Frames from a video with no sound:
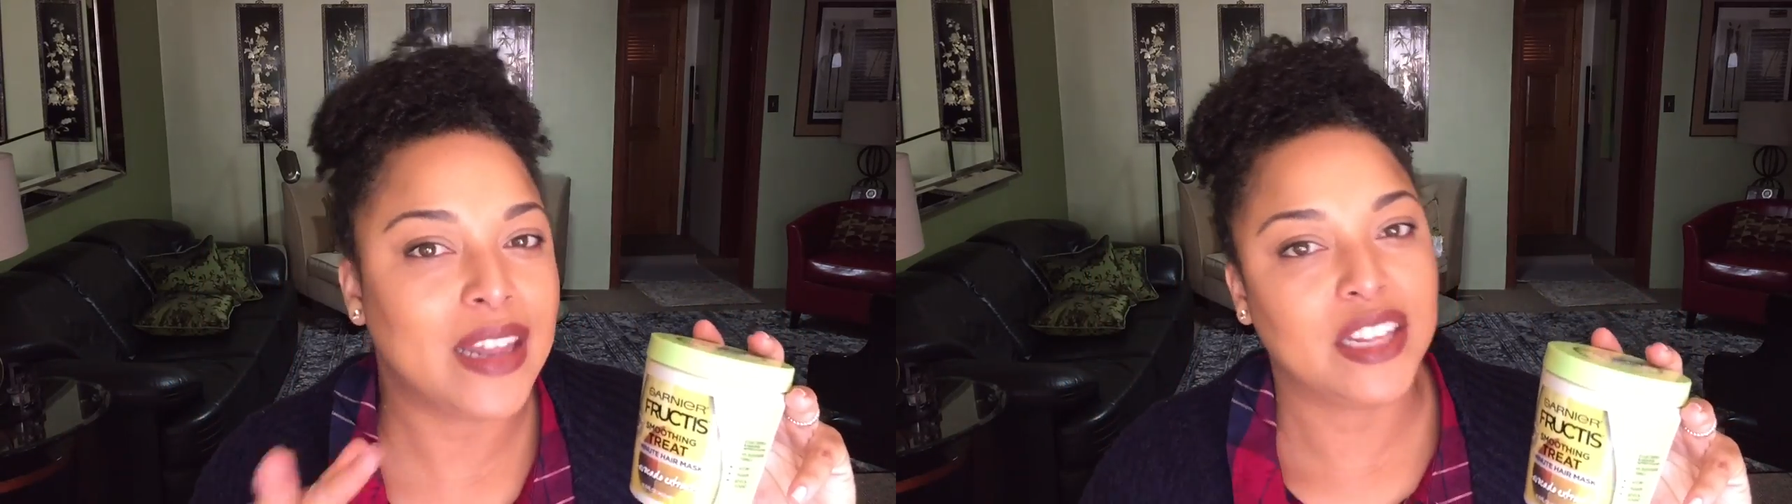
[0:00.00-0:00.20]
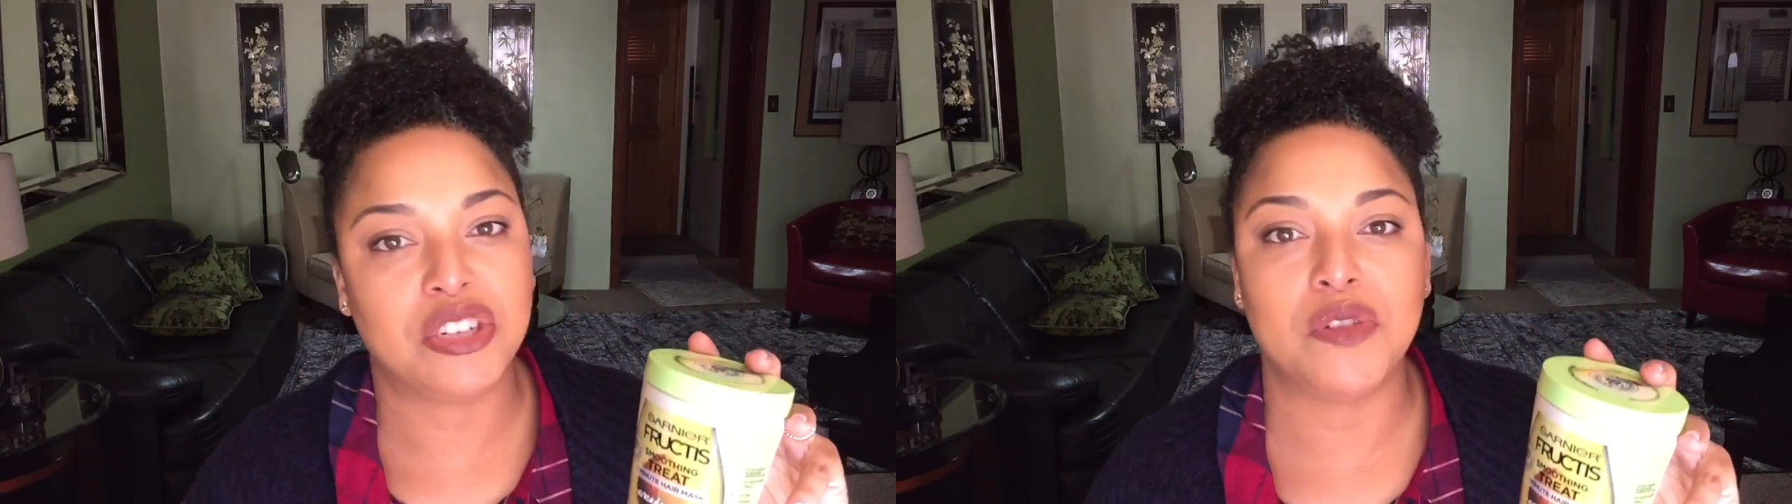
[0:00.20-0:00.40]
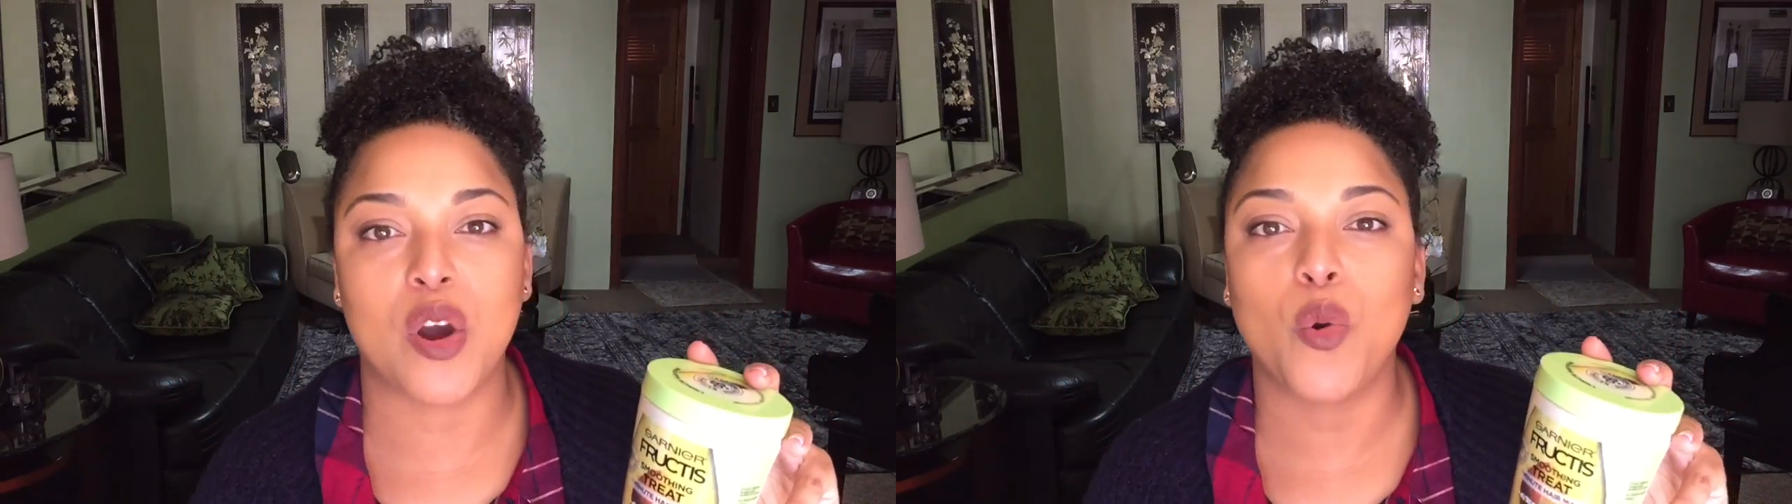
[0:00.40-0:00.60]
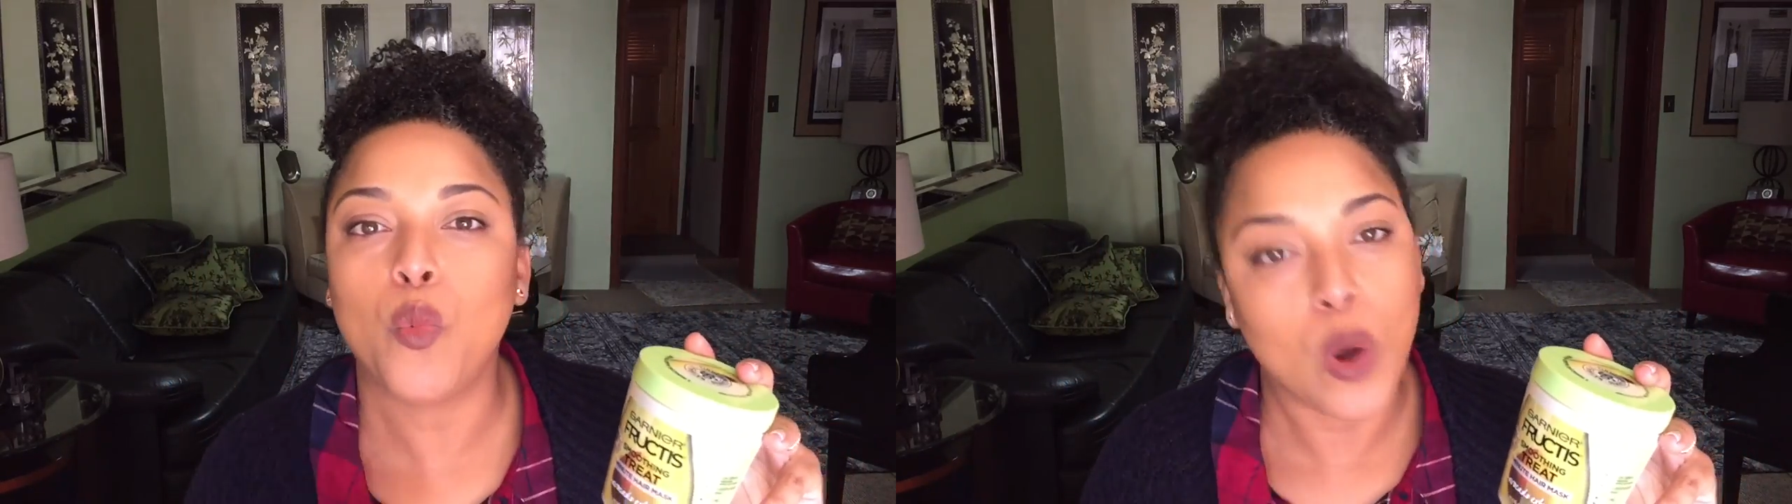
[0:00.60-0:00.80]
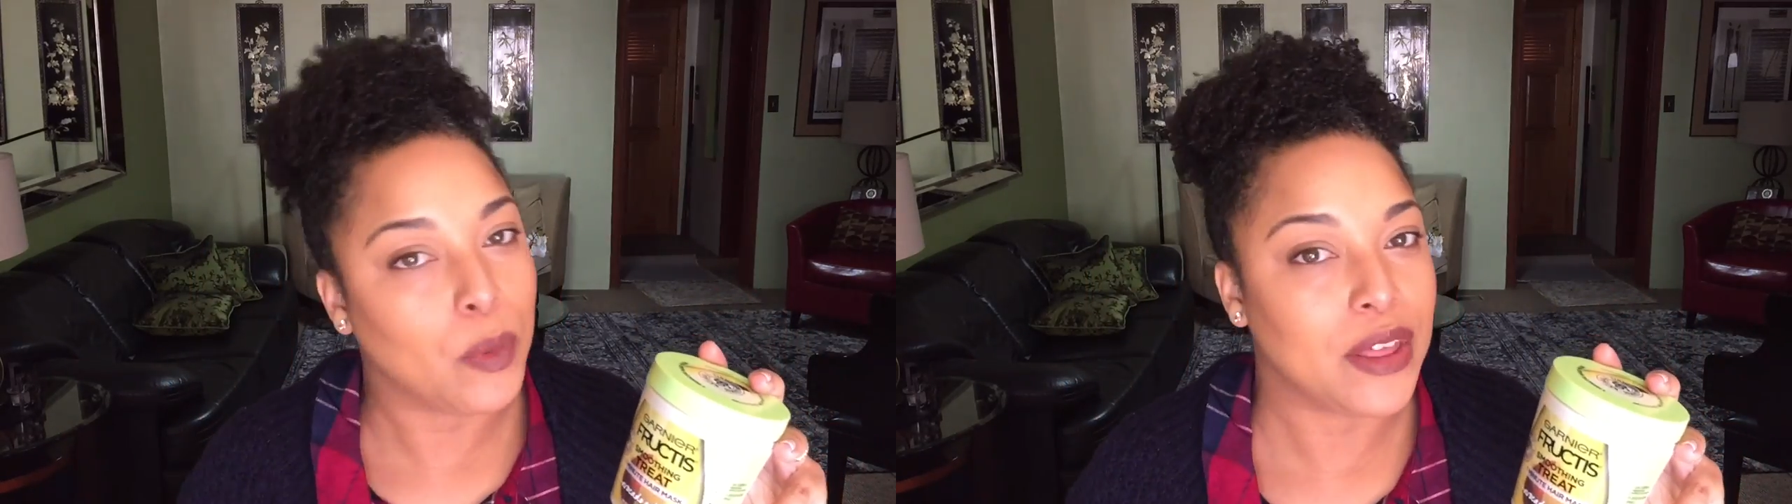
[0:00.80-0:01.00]
and let you know
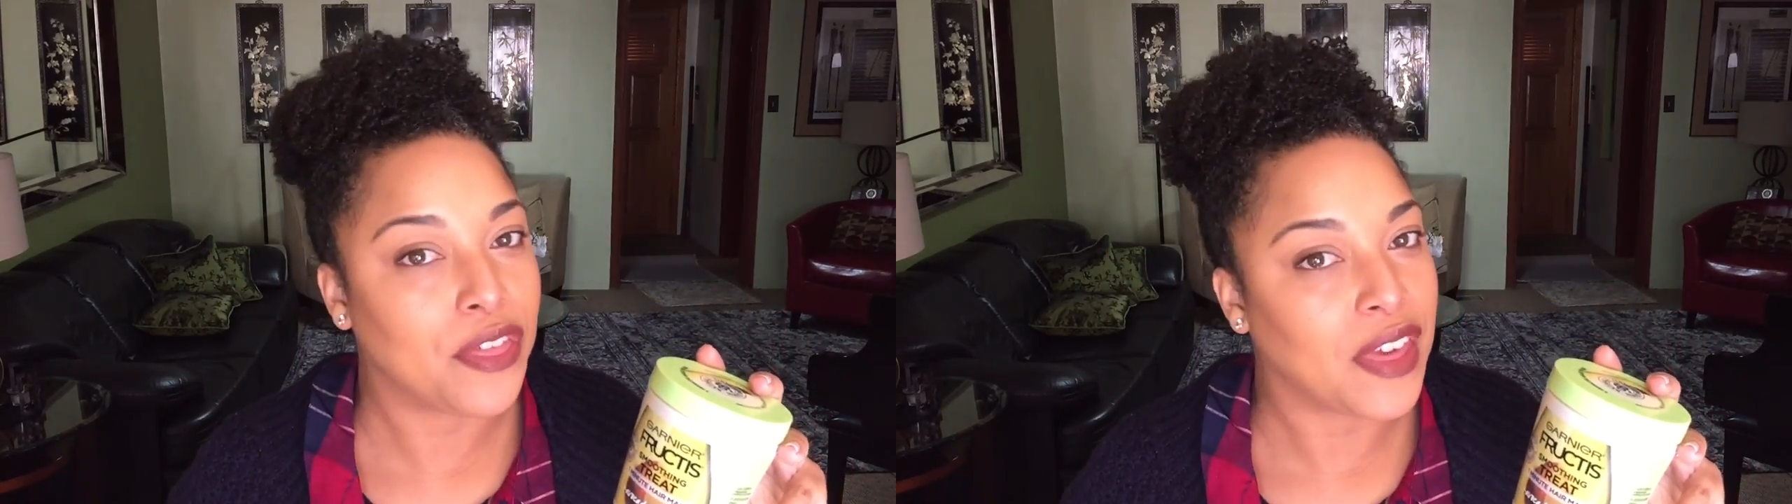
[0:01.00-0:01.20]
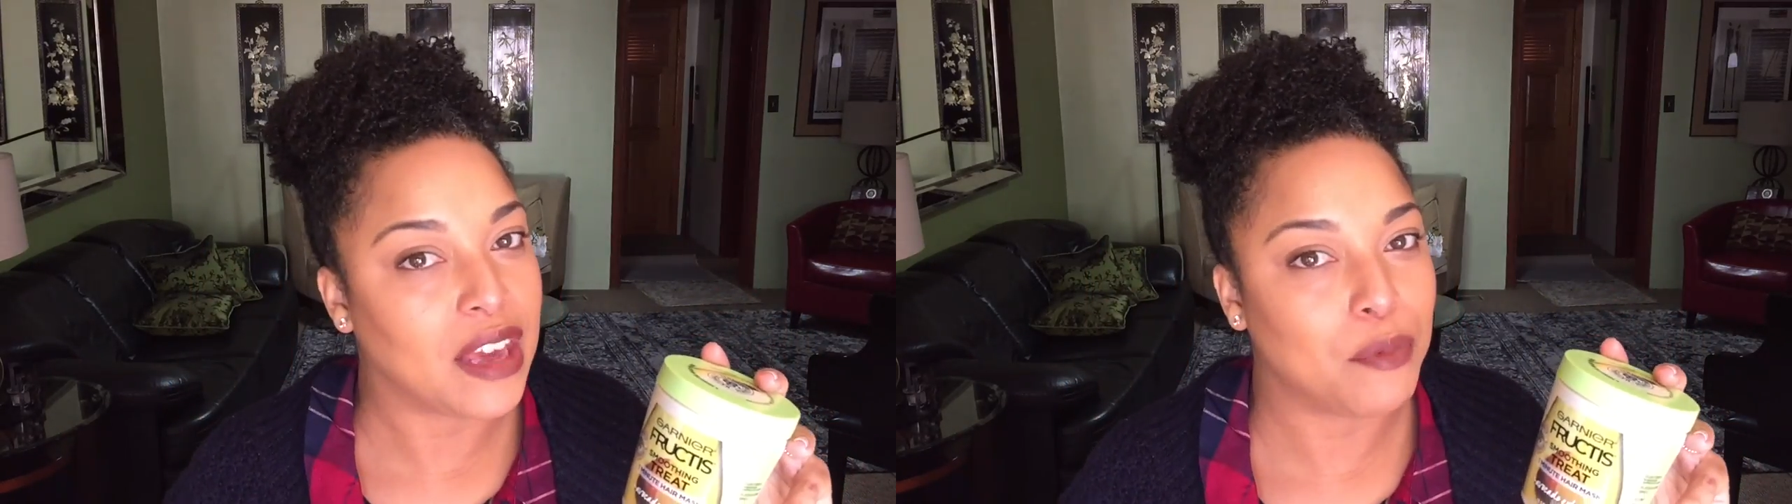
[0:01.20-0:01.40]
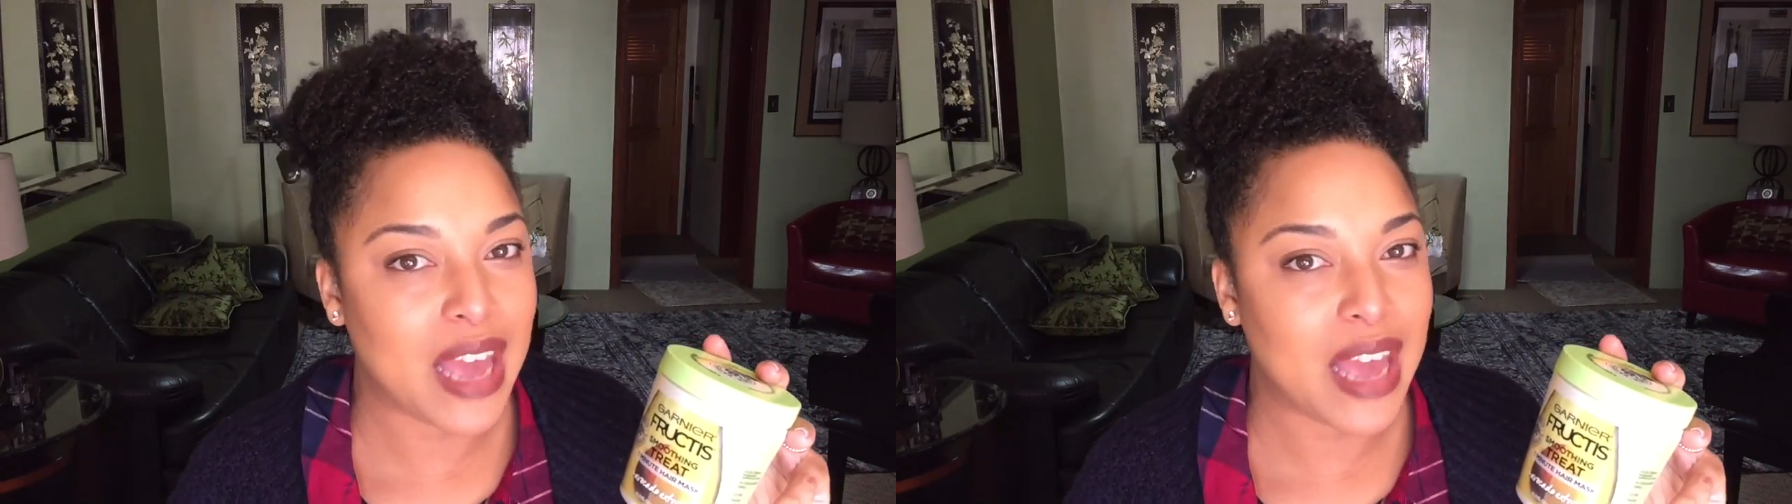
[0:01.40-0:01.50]
what we think.